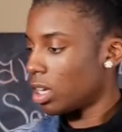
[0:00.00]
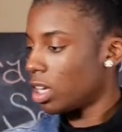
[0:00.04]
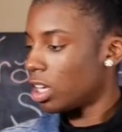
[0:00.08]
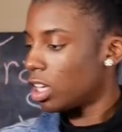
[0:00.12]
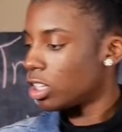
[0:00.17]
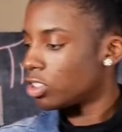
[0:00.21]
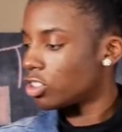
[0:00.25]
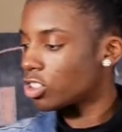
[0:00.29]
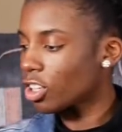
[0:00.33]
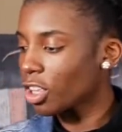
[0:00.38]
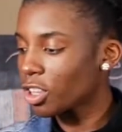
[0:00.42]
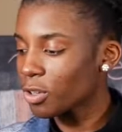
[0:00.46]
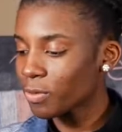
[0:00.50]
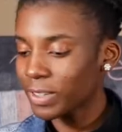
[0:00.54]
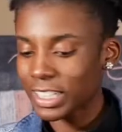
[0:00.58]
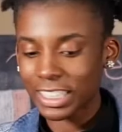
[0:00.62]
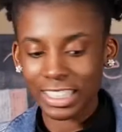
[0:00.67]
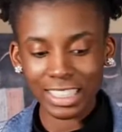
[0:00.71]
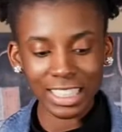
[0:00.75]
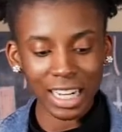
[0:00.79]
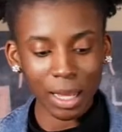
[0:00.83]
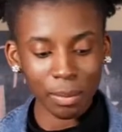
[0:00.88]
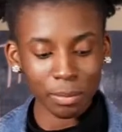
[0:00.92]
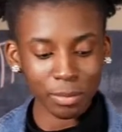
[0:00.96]
So the
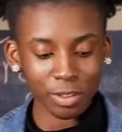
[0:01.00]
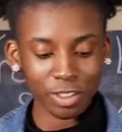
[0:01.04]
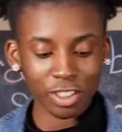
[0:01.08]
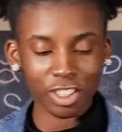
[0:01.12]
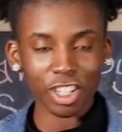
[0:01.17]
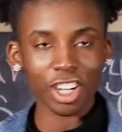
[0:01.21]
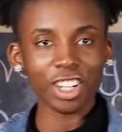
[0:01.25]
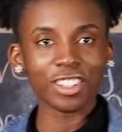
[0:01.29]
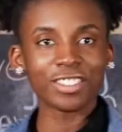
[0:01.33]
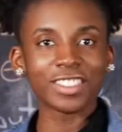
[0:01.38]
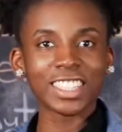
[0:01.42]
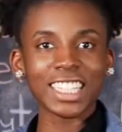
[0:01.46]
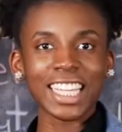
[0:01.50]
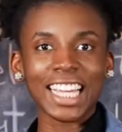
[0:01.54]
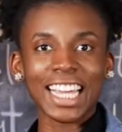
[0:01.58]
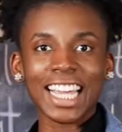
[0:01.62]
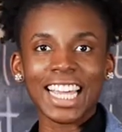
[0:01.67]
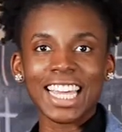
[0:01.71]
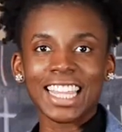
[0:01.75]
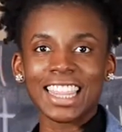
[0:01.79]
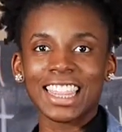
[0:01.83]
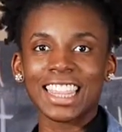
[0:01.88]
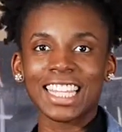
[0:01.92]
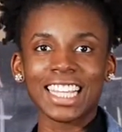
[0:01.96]
reason I'm serving it
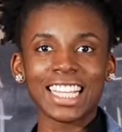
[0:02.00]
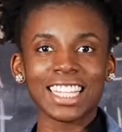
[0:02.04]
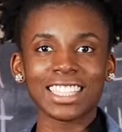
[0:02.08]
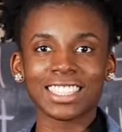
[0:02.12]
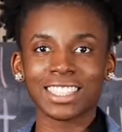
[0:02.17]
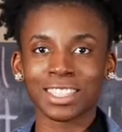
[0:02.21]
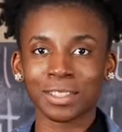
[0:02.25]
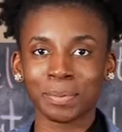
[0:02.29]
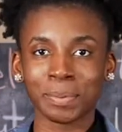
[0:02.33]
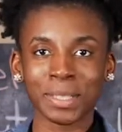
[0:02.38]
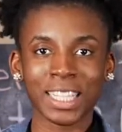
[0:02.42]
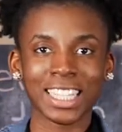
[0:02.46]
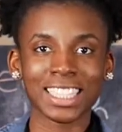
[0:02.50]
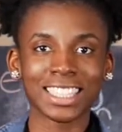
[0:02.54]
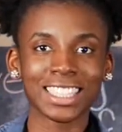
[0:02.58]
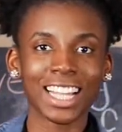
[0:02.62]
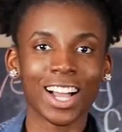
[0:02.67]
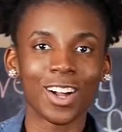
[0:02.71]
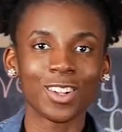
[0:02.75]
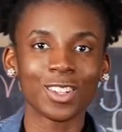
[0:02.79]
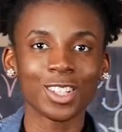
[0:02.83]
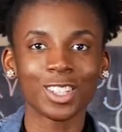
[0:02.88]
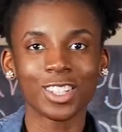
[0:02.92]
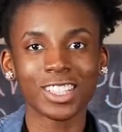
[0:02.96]
in these is because
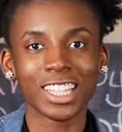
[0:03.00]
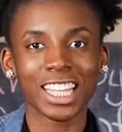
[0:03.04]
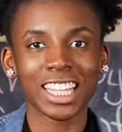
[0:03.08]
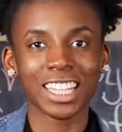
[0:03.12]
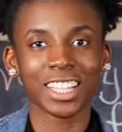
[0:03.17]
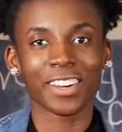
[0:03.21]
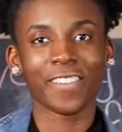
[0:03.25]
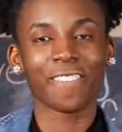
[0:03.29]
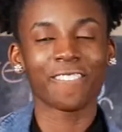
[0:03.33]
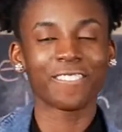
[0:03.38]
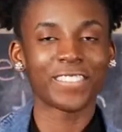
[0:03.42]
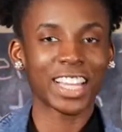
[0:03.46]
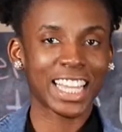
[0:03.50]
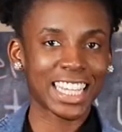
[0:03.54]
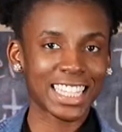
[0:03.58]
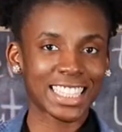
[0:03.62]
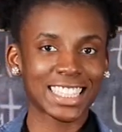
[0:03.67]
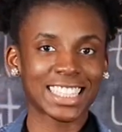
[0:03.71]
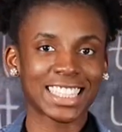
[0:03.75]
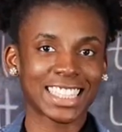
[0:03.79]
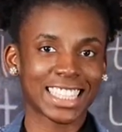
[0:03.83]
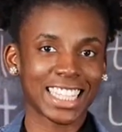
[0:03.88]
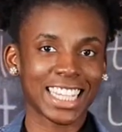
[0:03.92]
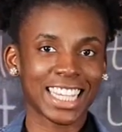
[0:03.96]
not only do they look
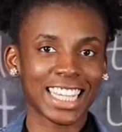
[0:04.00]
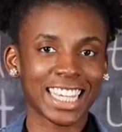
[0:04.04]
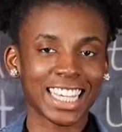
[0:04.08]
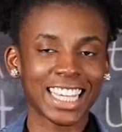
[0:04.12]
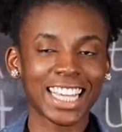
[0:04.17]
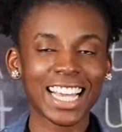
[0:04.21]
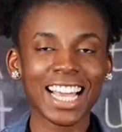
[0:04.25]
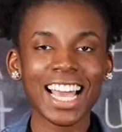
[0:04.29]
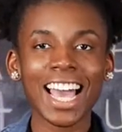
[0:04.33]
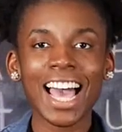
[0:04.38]
fancy,